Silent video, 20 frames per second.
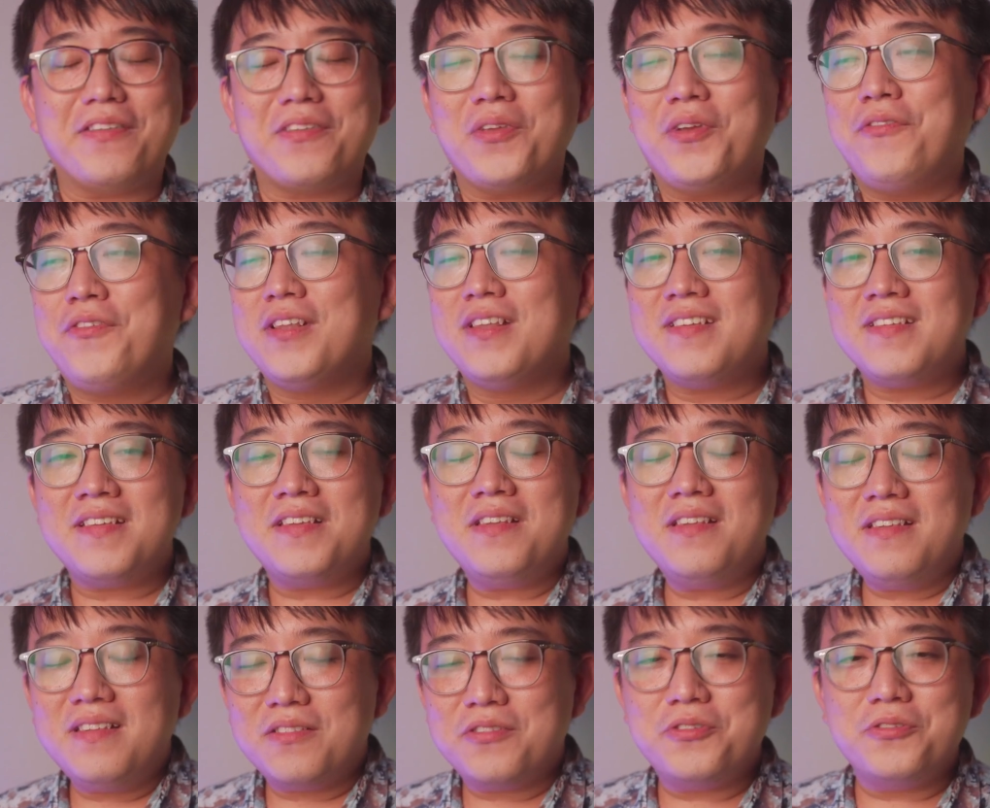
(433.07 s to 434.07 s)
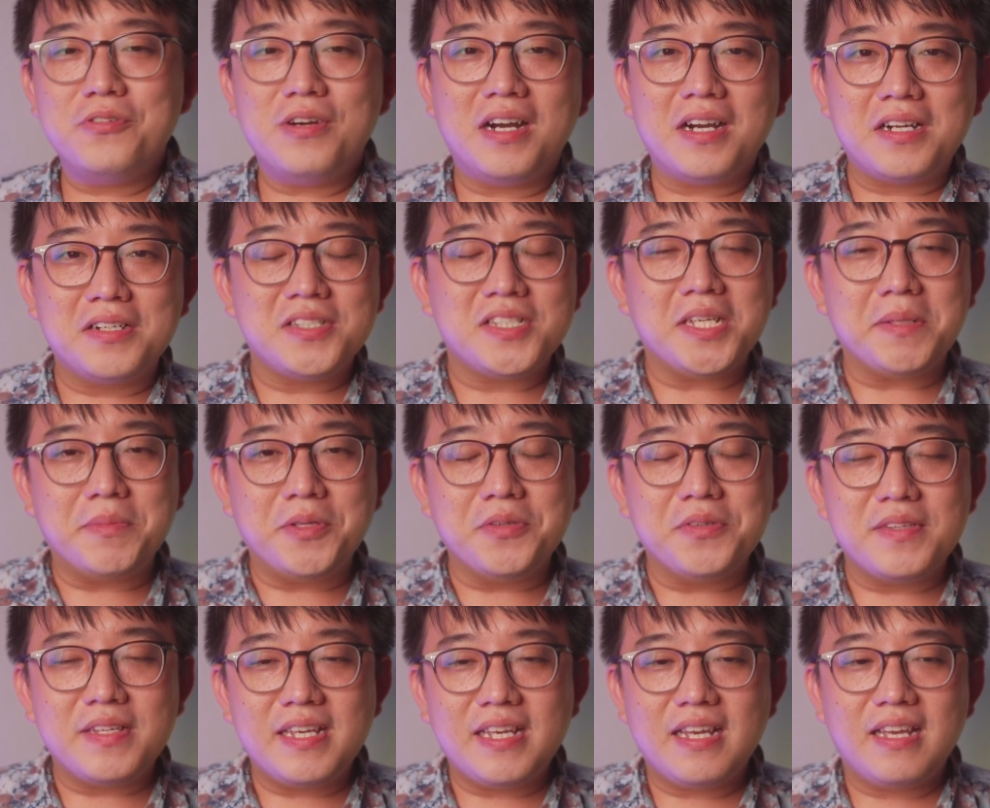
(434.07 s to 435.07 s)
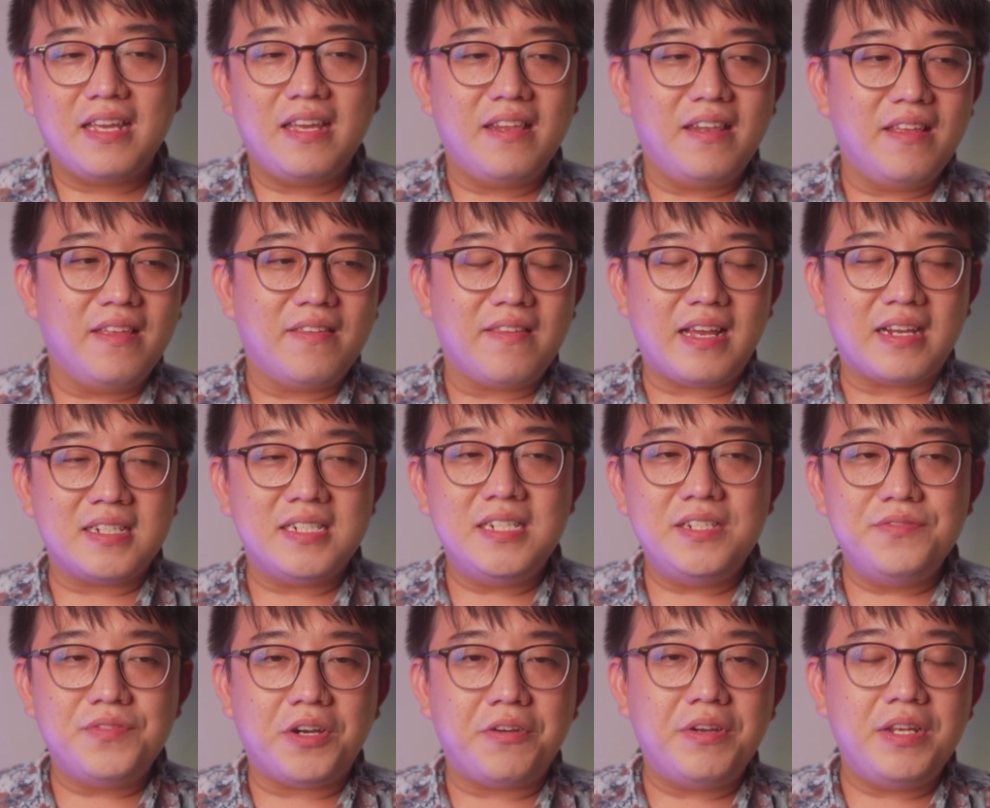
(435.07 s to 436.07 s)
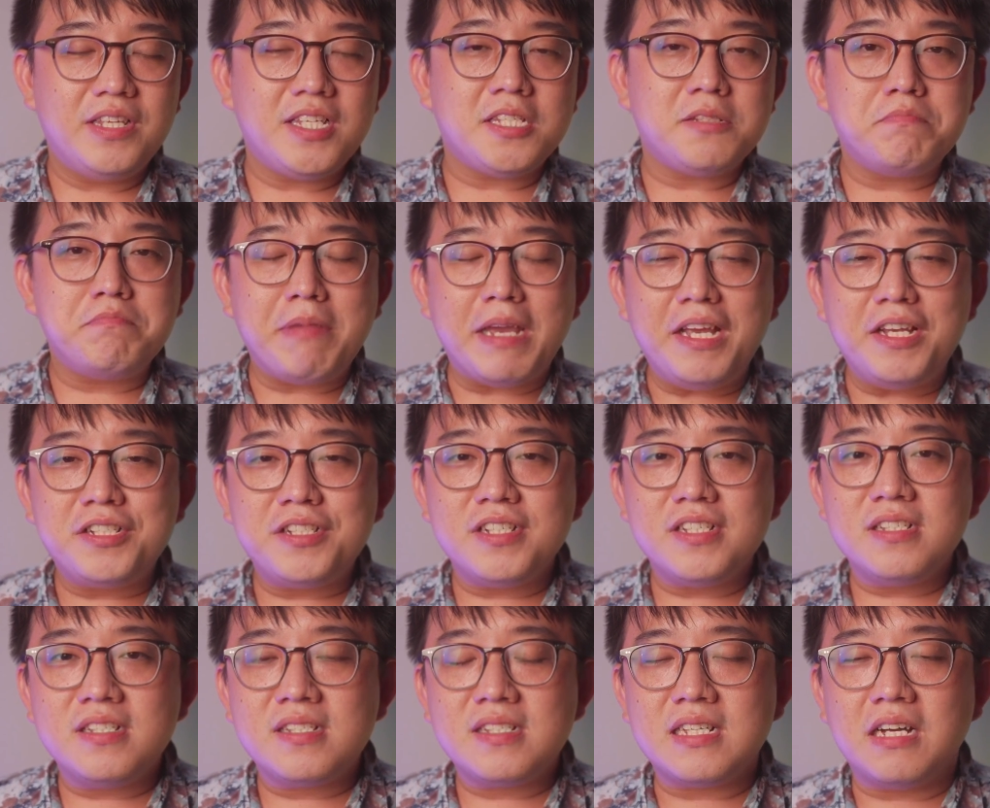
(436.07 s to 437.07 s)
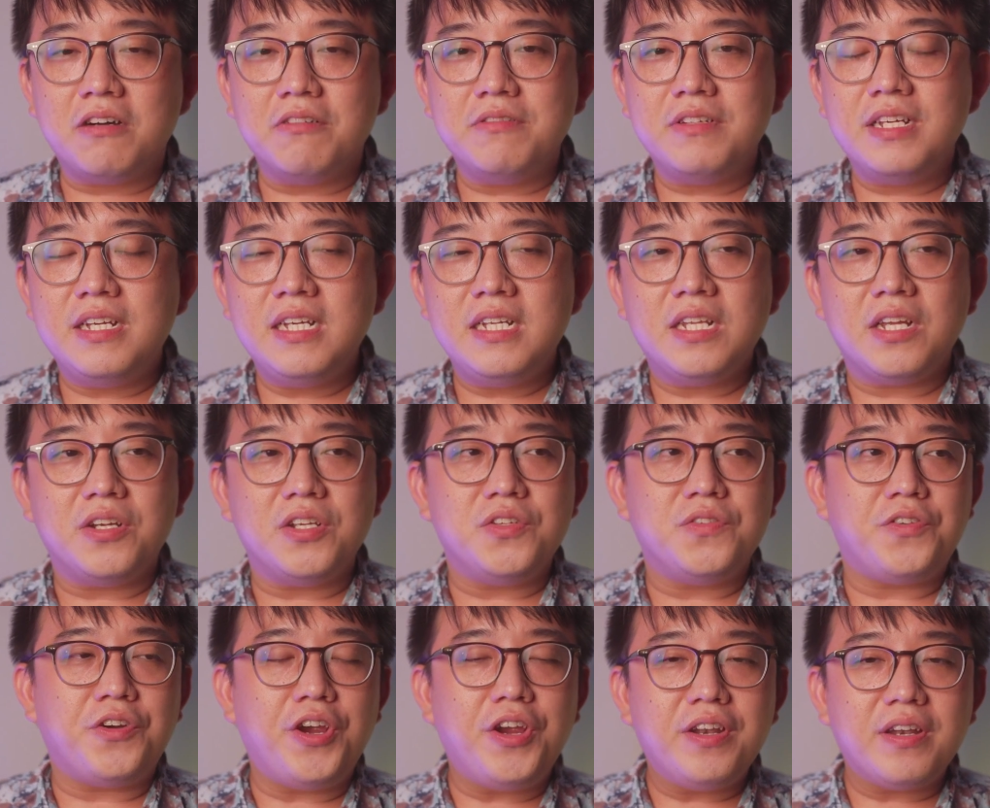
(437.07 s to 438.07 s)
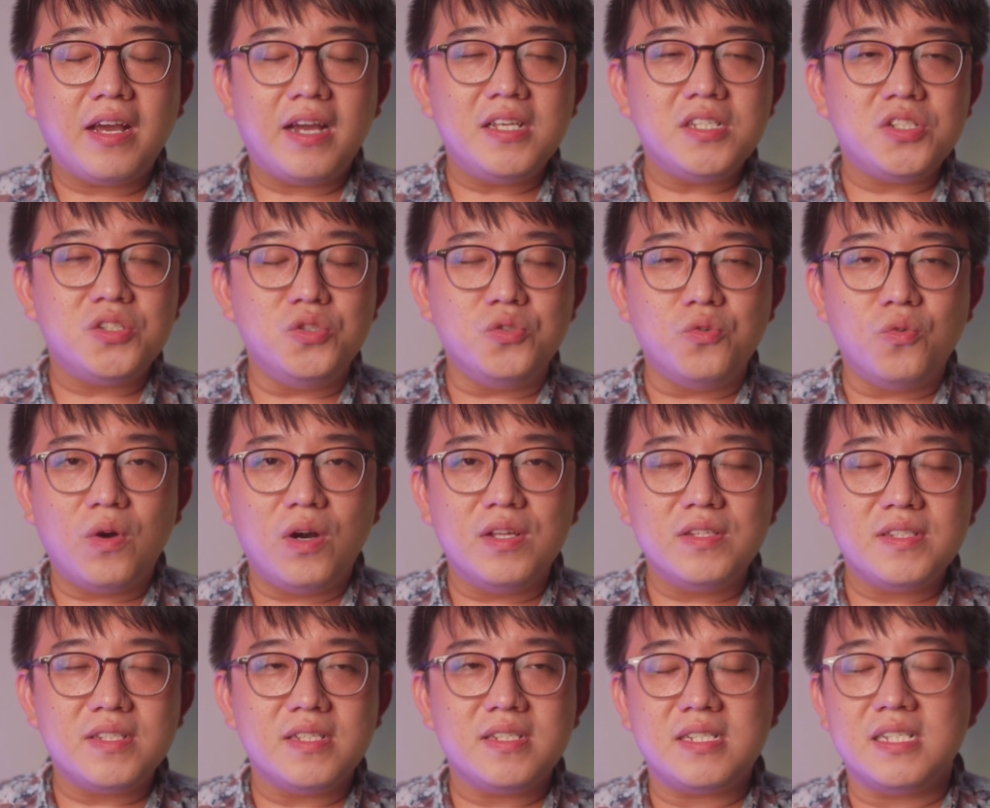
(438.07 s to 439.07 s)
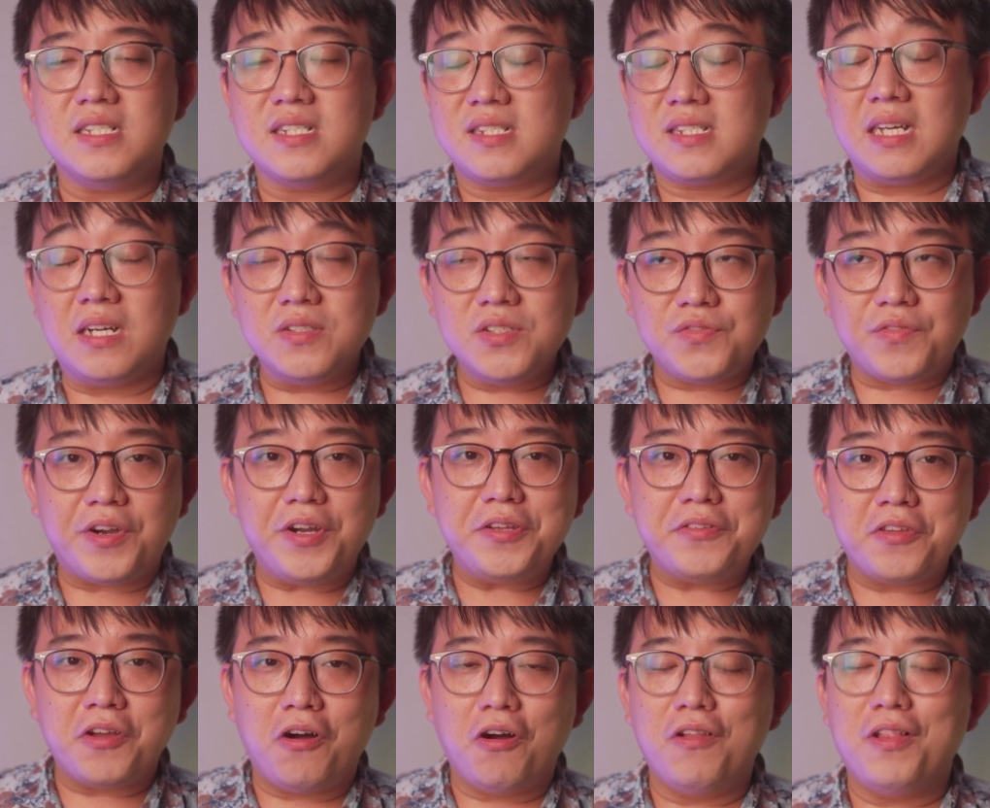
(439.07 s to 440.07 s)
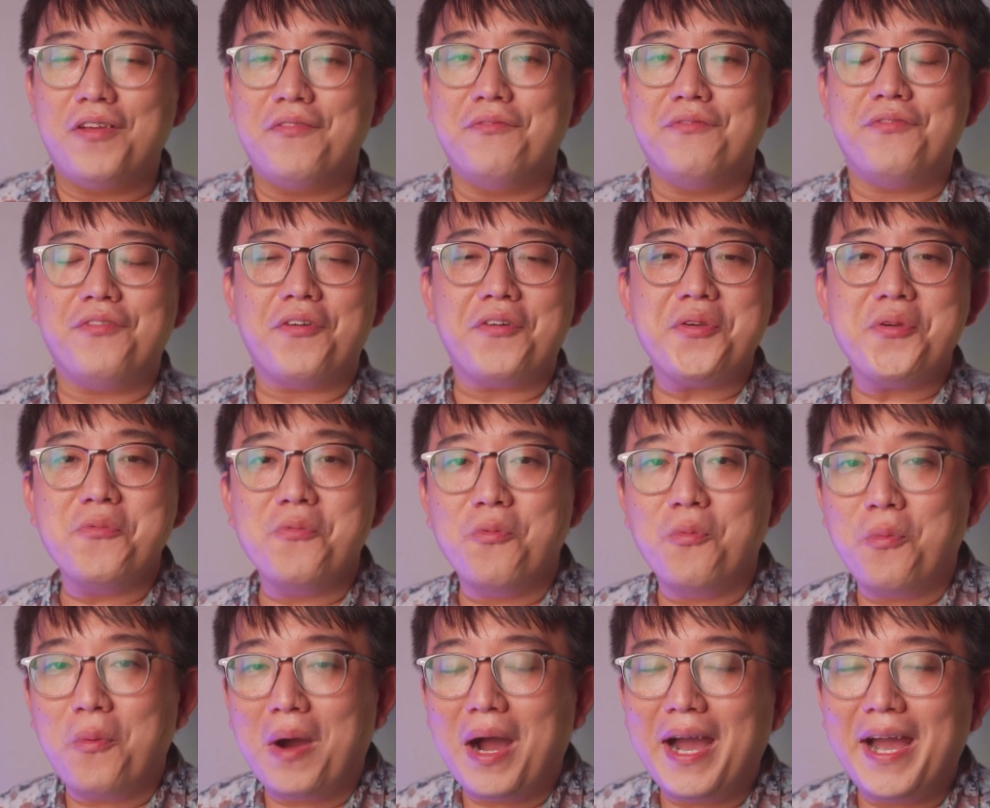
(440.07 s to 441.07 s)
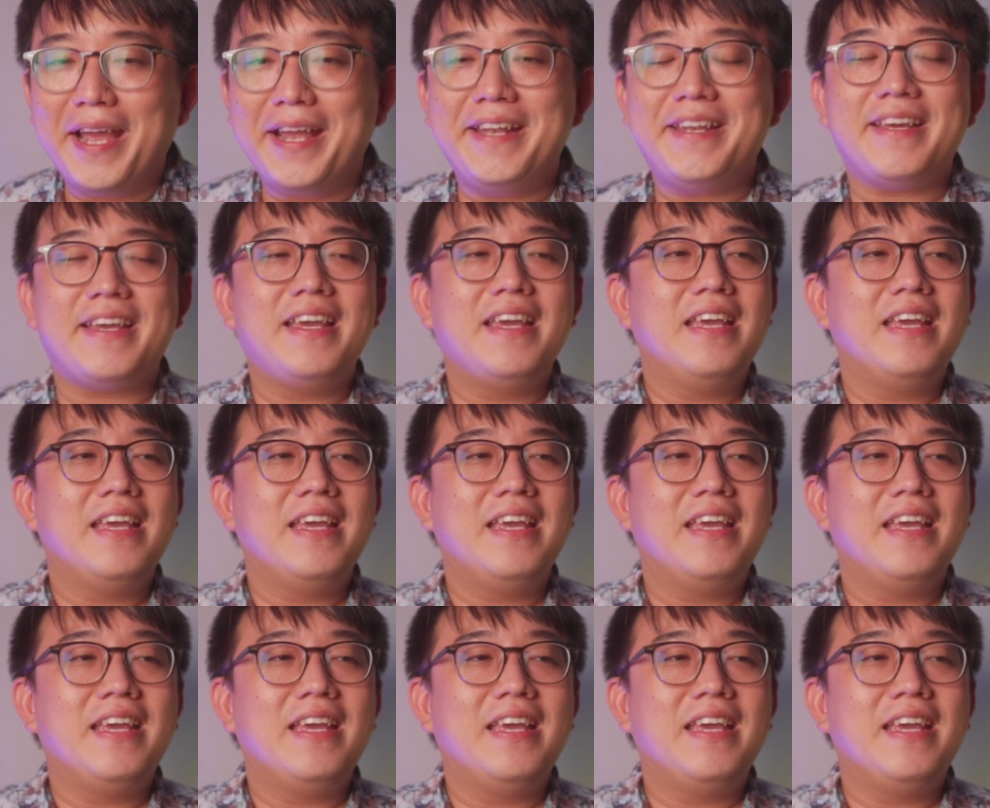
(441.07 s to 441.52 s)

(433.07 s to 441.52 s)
So if you listen to acoustic music, it is actually very spacious sounding, there is very nice nuances, it sounds very tall and very wide.